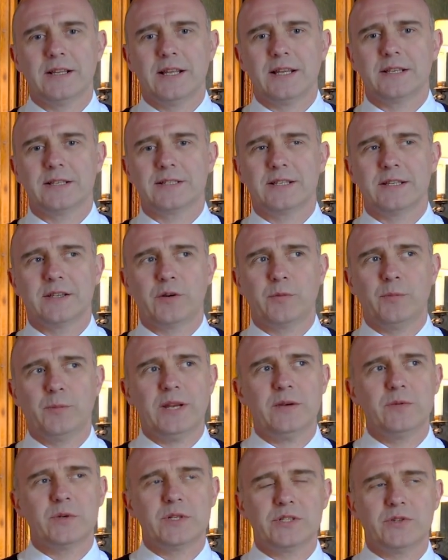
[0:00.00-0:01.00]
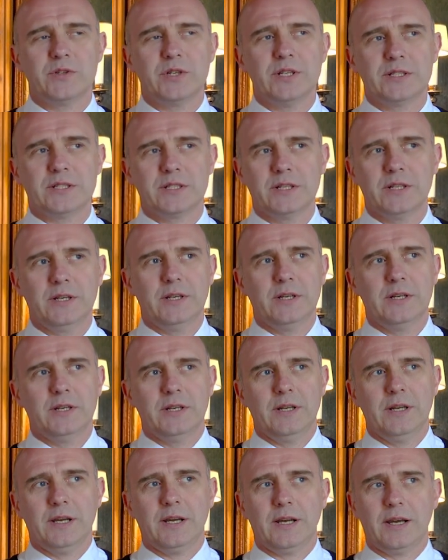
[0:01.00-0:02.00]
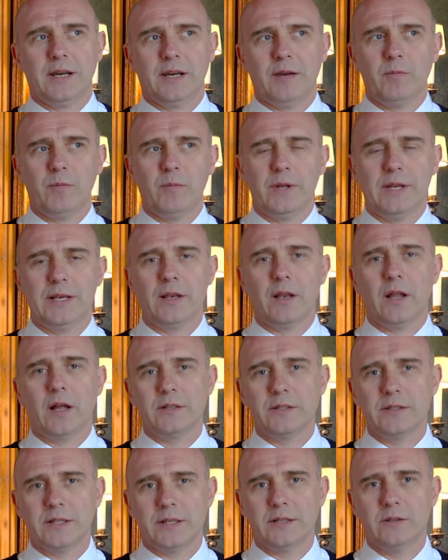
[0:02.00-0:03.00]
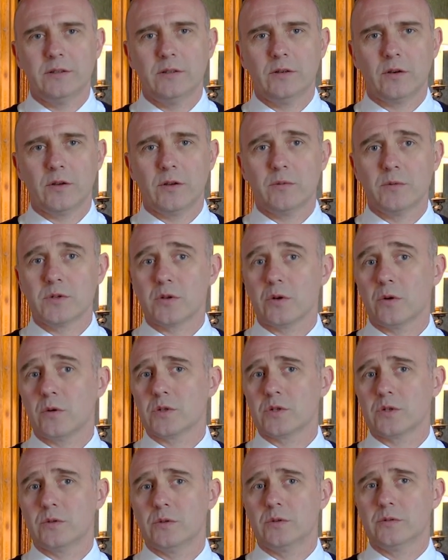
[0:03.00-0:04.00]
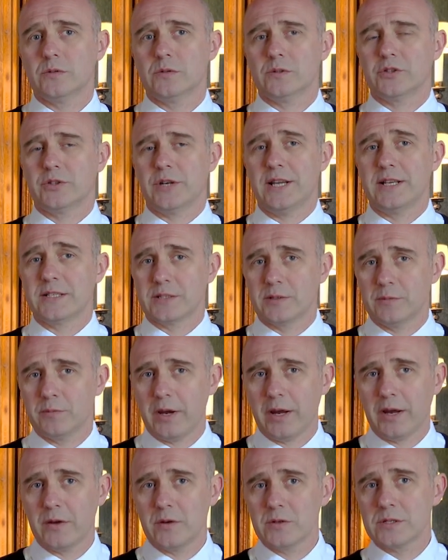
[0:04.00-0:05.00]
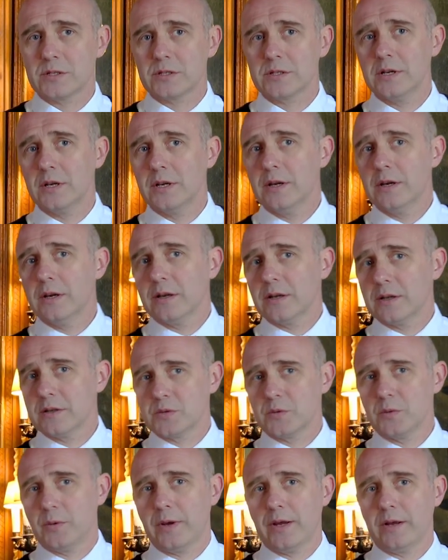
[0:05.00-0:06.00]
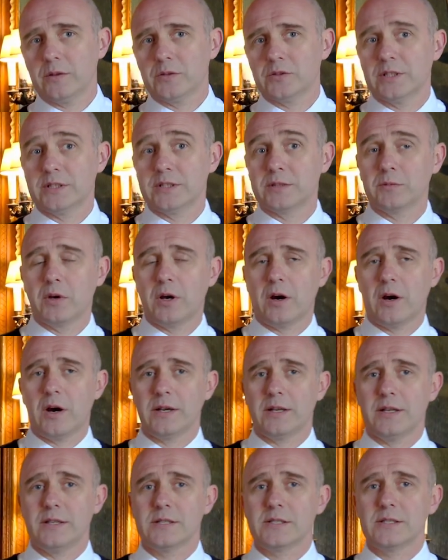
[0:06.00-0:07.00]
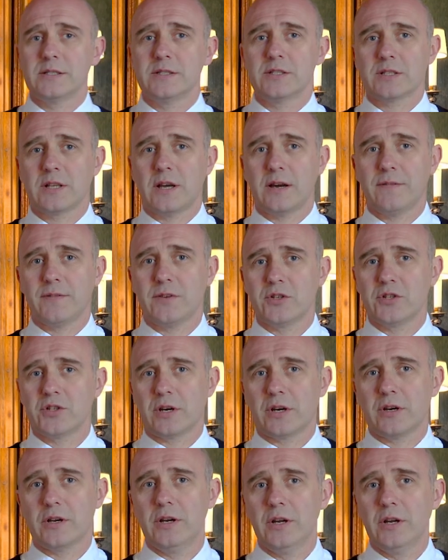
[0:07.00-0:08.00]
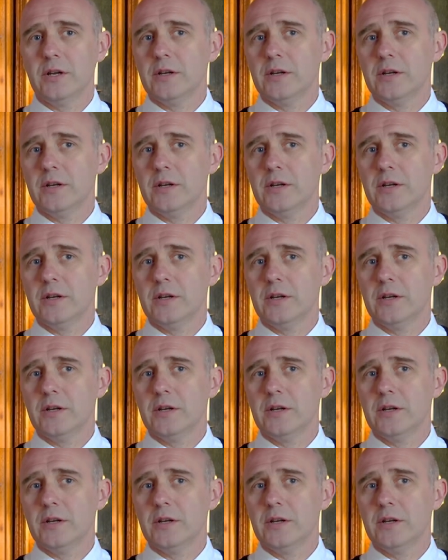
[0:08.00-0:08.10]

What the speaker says: Like I say, their main retreat in London, or there was also Trentham House as well, Trentham Gardens in Staffordshire.